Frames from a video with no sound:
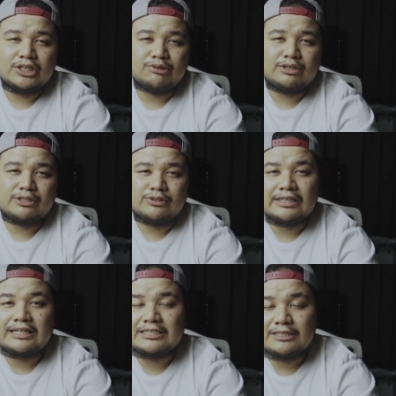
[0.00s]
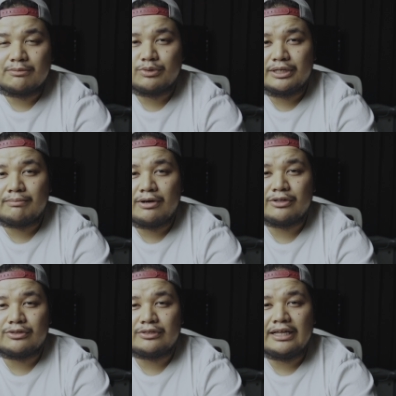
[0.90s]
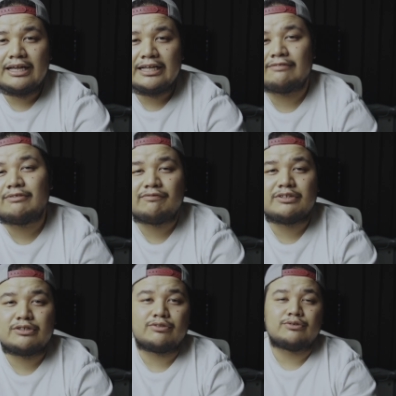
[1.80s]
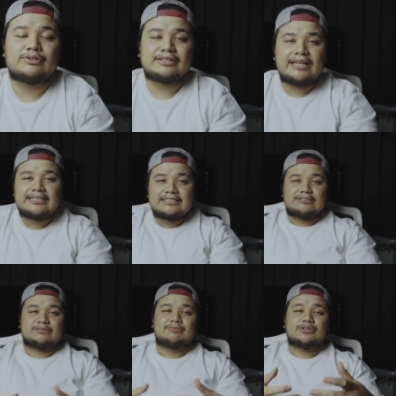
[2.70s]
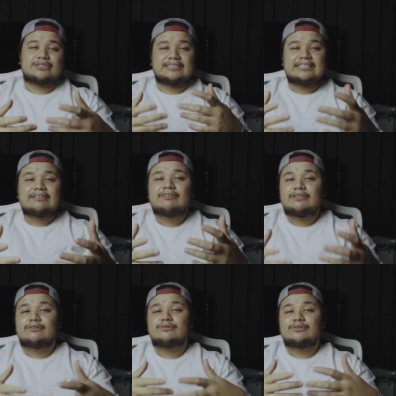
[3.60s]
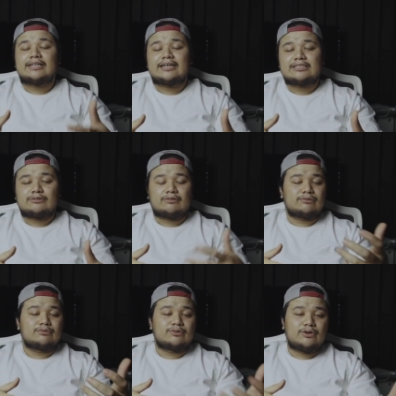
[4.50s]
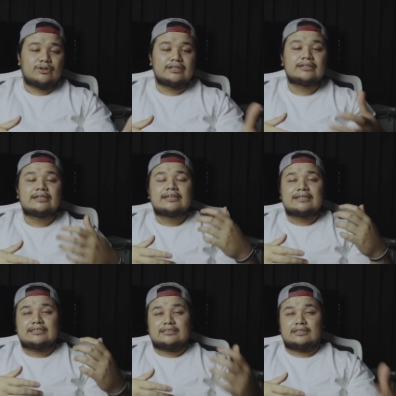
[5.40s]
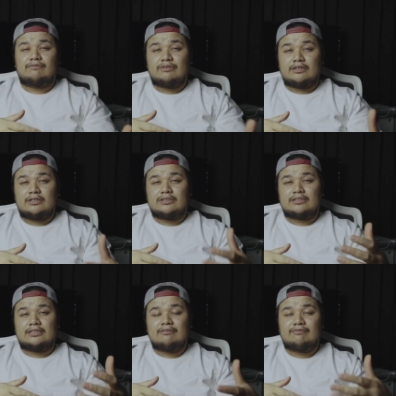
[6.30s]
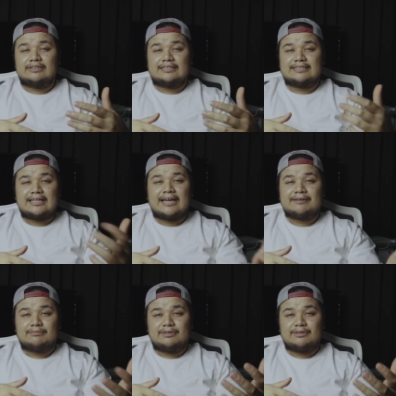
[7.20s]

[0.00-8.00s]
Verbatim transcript: you want to tell someone about your day, even if it's through text, just because even through text or through call, it's difficult given the time